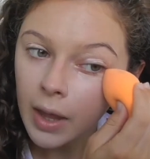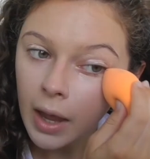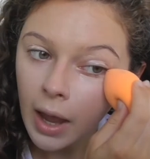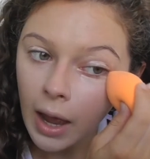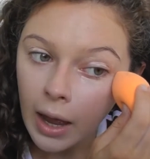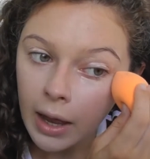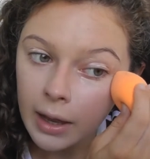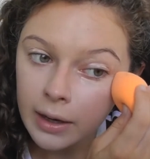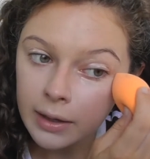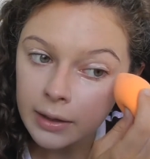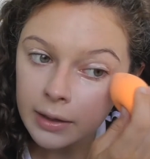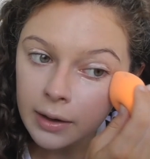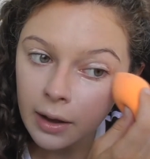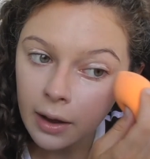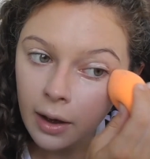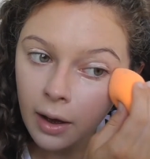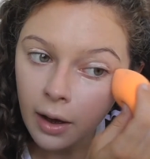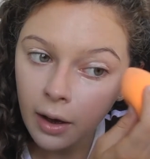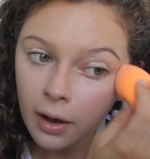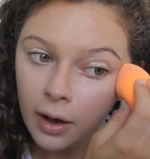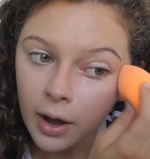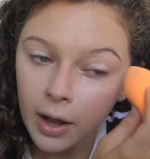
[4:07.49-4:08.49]
And
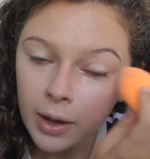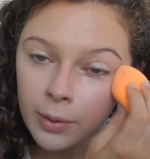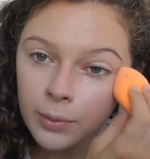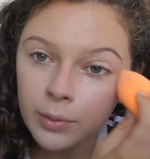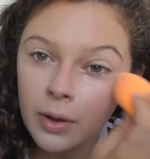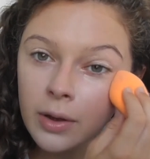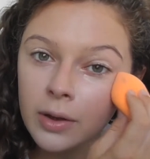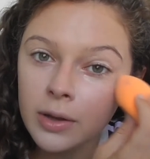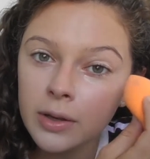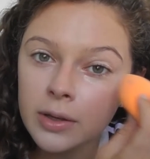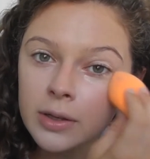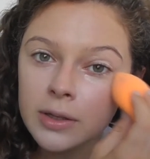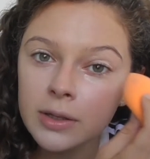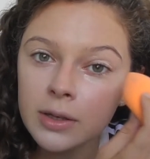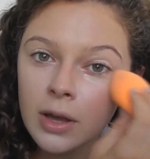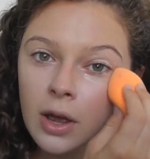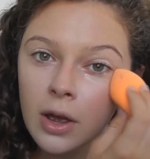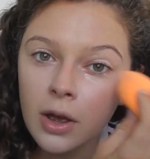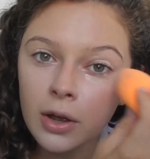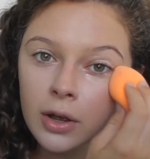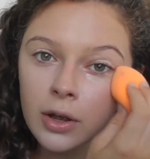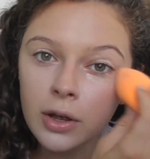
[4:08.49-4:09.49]
I was
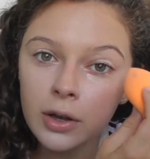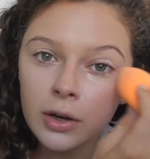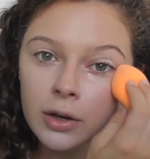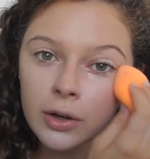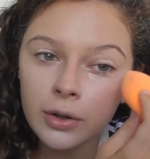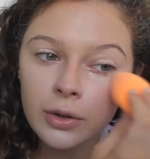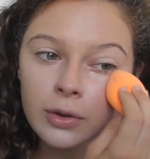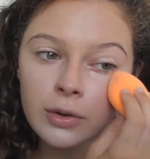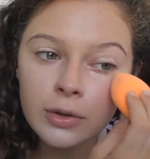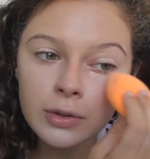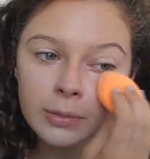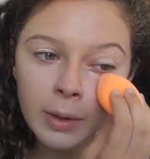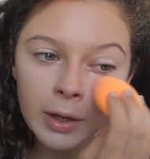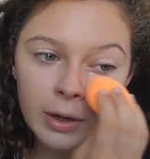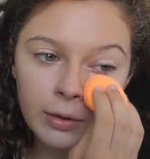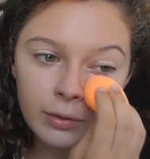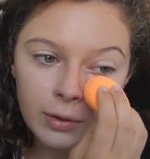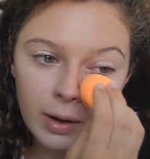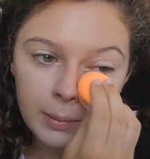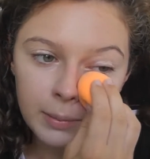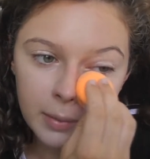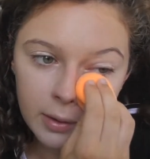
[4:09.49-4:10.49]
gonna use my
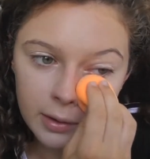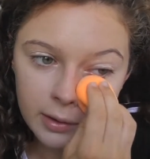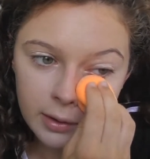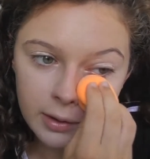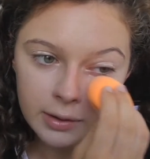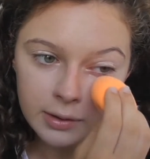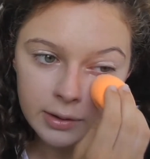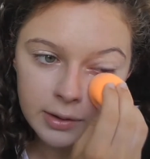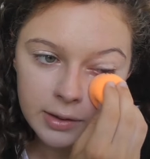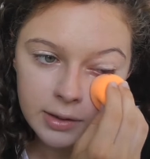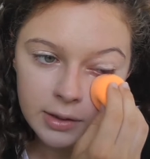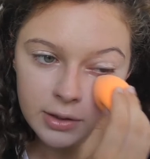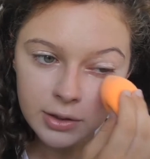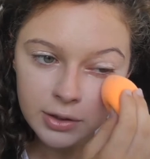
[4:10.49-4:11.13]
grandmother's